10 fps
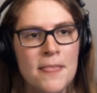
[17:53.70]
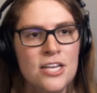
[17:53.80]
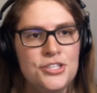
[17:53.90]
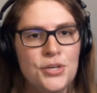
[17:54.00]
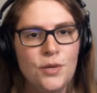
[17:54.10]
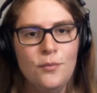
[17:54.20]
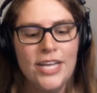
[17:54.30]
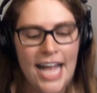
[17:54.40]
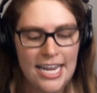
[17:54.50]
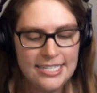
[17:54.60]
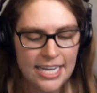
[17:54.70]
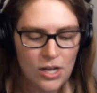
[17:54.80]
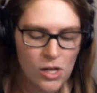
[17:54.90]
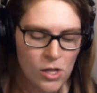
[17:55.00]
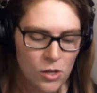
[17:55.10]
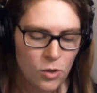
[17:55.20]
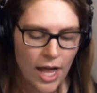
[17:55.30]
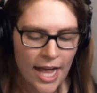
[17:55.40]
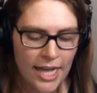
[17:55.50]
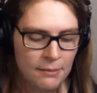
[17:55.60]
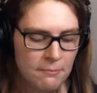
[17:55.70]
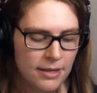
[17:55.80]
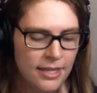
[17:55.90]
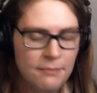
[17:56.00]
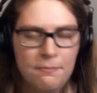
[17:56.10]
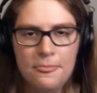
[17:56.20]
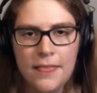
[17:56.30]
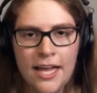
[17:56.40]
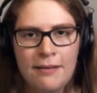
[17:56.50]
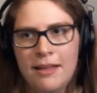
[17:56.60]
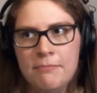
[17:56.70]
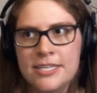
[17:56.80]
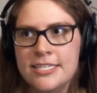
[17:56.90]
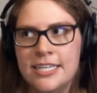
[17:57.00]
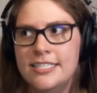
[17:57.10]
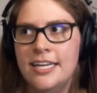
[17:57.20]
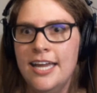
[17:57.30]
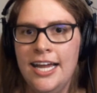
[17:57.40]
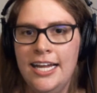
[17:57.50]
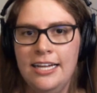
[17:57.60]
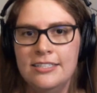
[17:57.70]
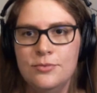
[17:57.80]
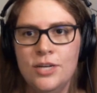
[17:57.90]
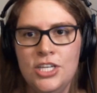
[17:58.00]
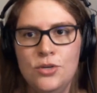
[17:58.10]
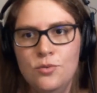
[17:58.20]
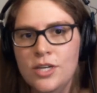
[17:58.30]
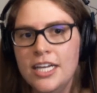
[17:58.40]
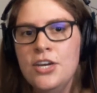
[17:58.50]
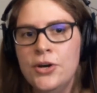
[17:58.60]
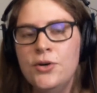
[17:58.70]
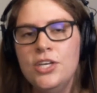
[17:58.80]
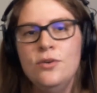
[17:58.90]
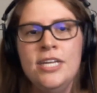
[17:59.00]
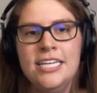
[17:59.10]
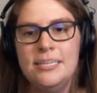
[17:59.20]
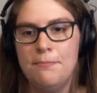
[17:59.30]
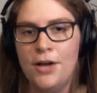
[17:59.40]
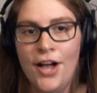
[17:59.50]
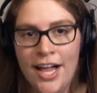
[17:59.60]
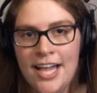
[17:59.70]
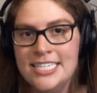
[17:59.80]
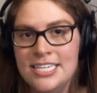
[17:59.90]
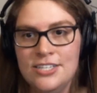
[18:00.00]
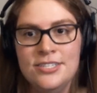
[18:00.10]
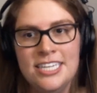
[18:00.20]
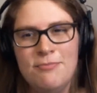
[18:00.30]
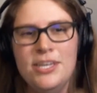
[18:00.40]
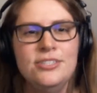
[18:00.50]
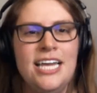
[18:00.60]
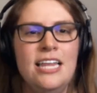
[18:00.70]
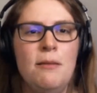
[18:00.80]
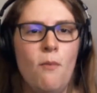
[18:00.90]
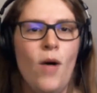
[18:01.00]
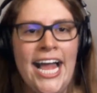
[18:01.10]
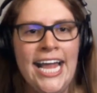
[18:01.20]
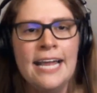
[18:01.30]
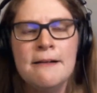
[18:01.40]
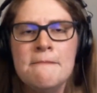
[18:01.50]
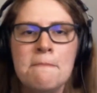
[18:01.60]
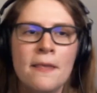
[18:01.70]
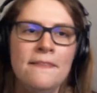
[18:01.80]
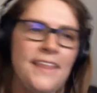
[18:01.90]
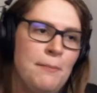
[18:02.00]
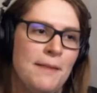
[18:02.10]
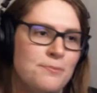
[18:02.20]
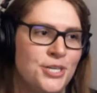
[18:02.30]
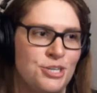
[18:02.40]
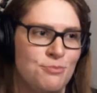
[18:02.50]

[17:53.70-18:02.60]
So when we kind of say, oh, I'm busy tonight, when you really know you need to pause and do stuff, but you don't tell them why, they might push